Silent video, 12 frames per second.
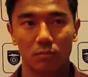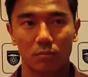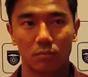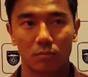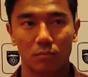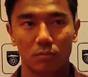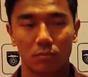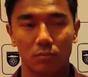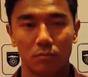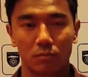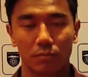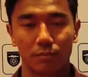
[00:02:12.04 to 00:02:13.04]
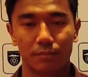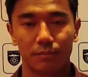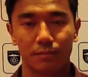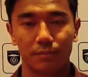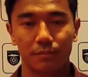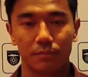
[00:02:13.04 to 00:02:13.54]

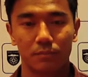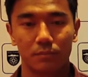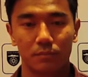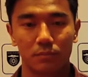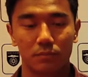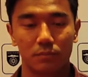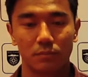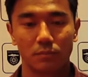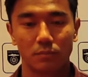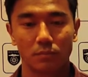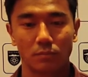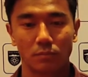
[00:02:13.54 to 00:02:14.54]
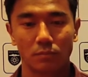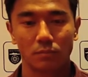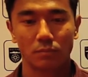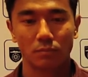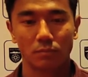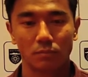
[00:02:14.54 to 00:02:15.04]

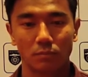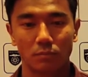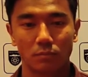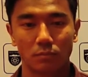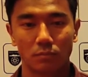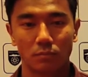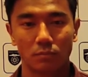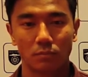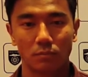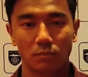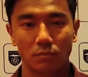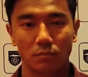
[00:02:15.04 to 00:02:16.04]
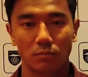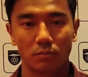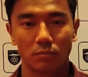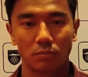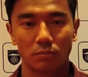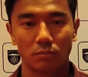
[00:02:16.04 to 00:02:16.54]

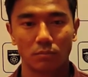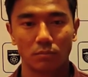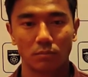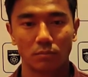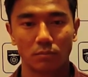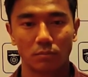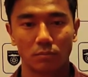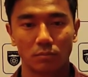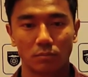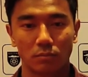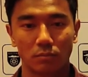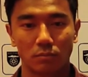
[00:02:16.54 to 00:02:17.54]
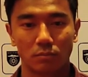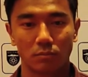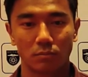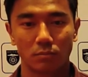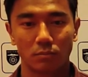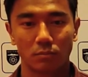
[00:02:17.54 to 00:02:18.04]

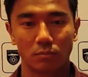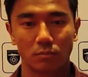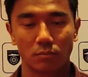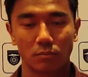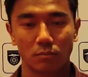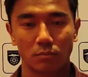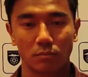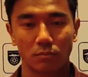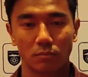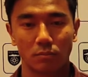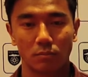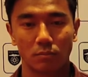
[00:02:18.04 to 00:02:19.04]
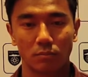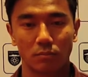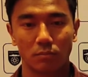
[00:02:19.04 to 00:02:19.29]
[no speech]